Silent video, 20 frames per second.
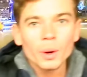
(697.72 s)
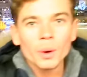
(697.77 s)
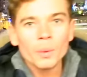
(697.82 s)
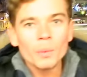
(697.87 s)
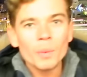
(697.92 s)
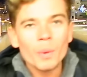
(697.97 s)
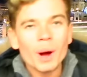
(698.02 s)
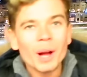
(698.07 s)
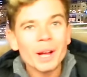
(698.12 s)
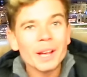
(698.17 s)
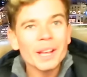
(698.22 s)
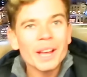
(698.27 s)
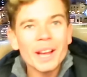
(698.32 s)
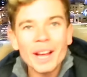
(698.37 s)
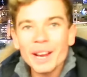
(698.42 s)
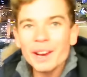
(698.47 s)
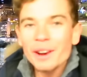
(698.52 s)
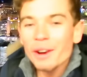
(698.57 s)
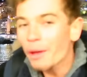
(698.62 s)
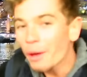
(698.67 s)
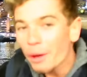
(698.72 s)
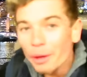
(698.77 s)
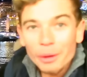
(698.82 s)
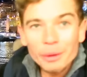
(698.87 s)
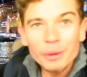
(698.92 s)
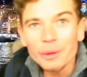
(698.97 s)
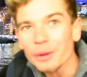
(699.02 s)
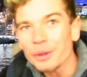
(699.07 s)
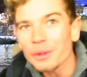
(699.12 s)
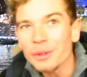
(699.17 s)
Why,
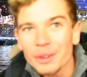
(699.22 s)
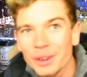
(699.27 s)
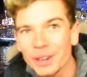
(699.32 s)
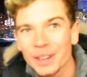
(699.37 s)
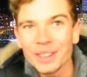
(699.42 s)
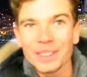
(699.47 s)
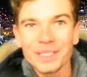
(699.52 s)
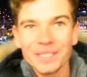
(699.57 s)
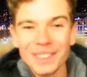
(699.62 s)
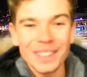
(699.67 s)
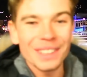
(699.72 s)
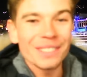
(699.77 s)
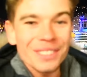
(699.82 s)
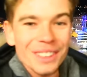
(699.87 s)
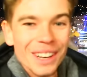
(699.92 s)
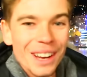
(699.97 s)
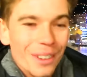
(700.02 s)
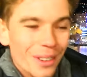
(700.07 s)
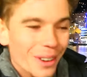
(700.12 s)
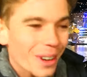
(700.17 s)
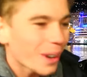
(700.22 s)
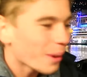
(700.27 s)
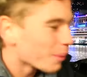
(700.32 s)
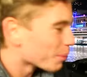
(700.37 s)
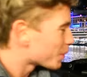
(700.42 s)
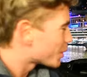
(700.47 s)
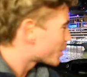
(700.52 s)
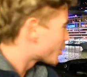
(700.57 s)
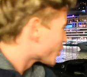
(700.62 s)
hello! We have now come